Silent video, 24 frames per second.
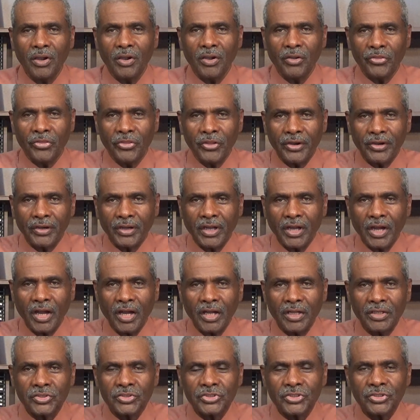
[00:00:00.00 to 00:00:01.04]
their
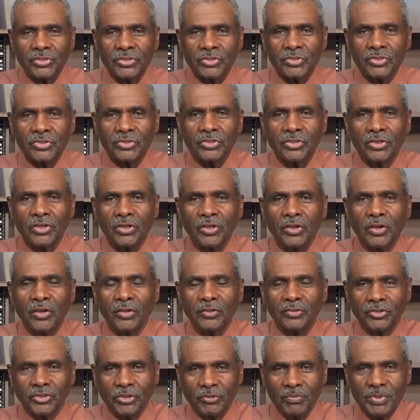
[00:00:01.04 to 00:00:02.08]
conscience
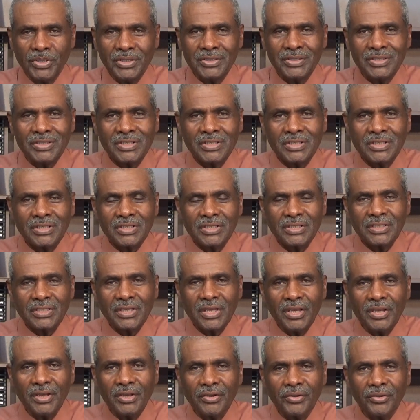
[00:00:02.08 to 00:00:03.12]
to be
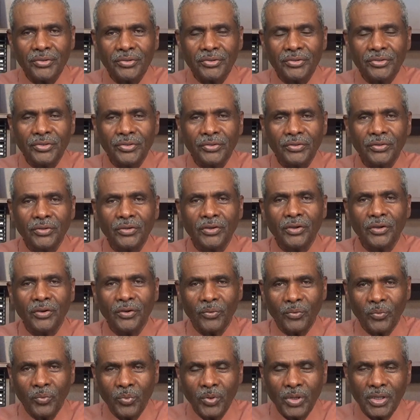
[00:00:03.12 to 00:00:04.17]
seared
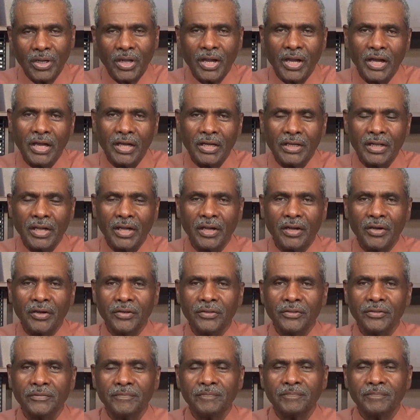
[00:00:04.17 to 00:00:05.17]
with a hot iron.